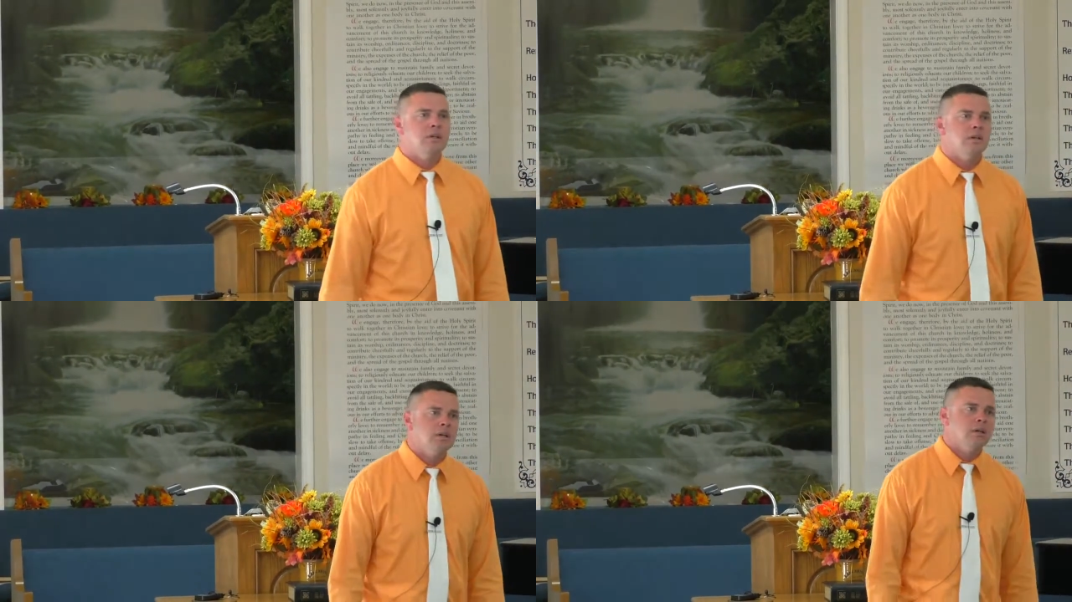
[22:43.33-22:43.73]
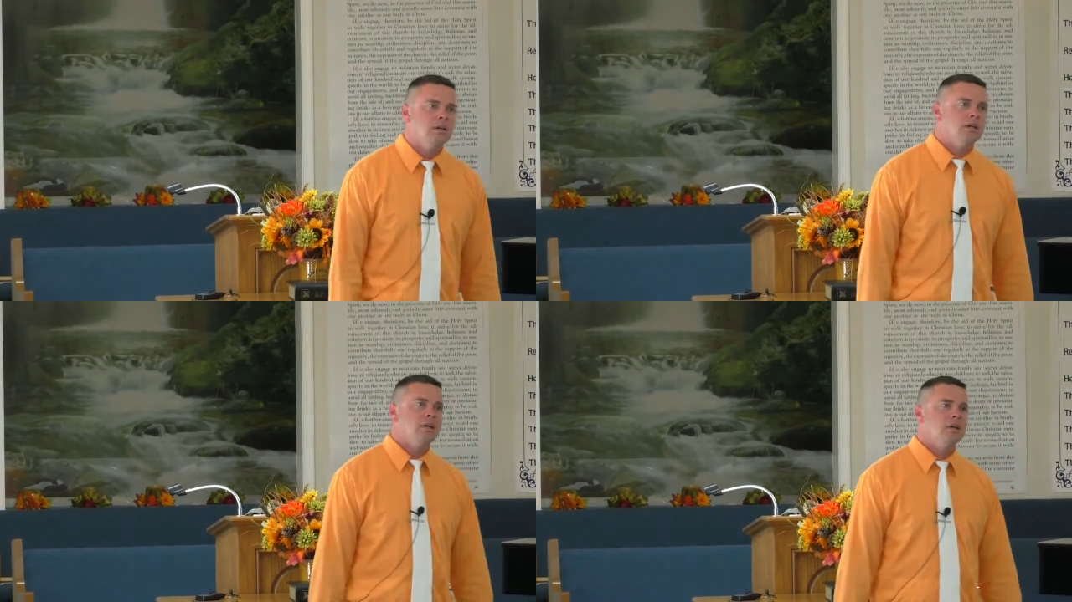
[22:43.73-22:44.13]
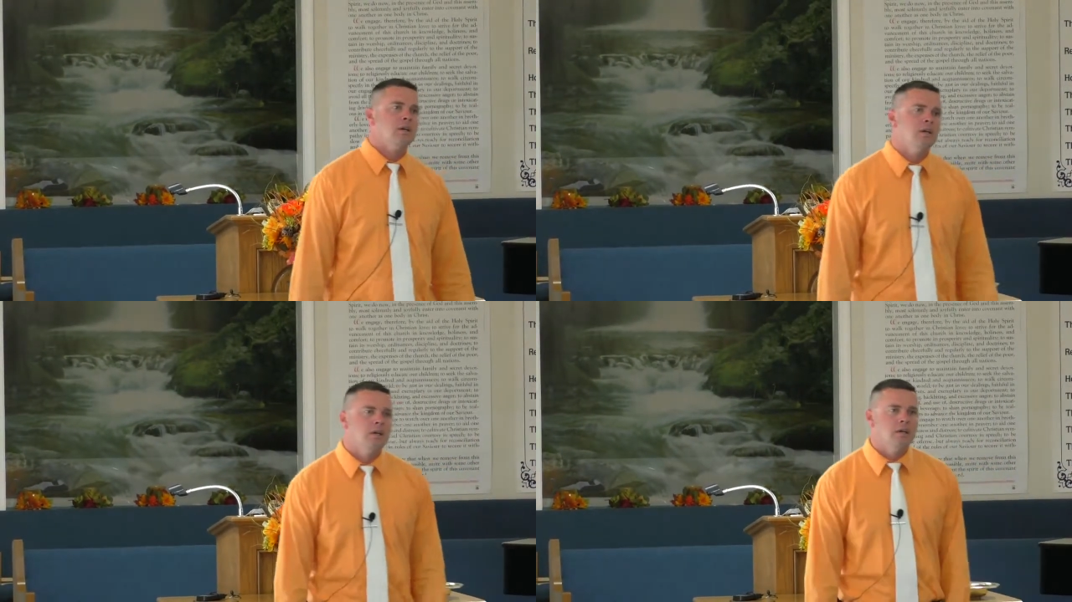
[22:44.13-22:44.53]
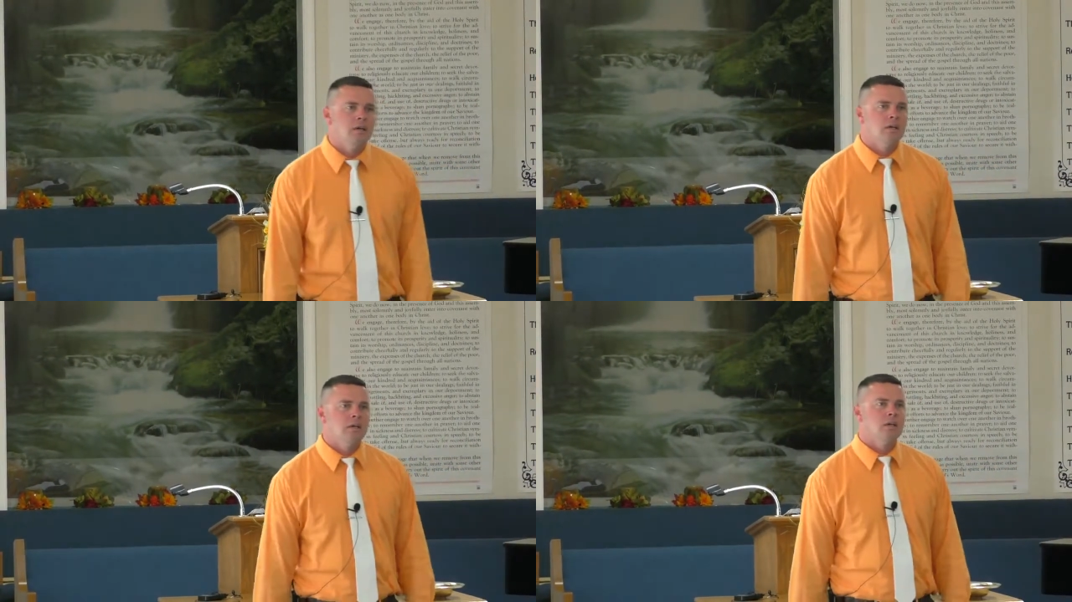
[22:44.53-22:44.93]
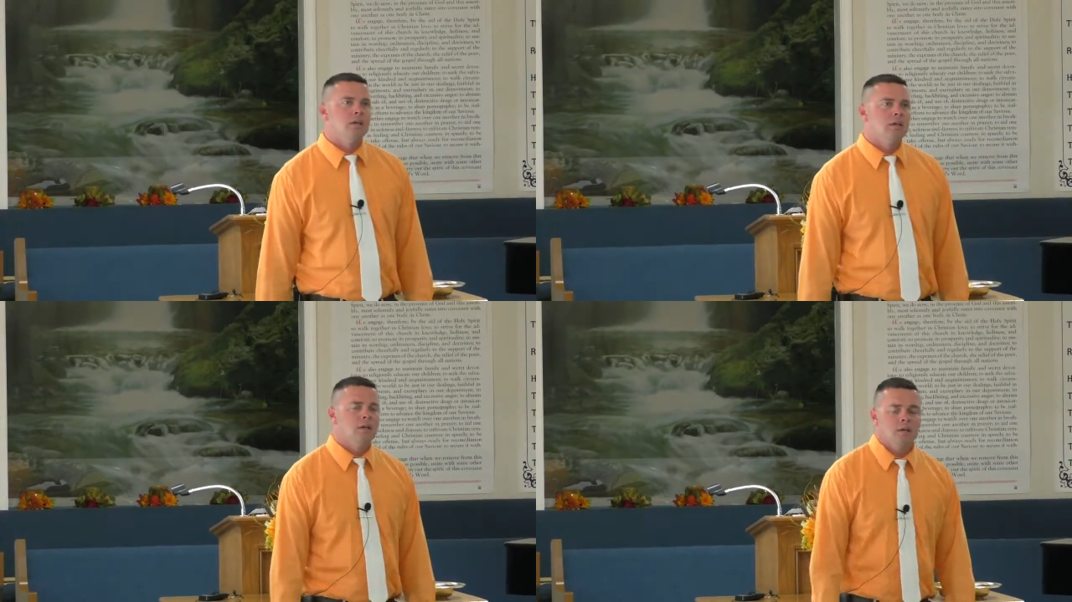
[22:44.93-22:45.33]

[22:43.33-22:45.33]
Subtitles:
No one is speaking in this clip.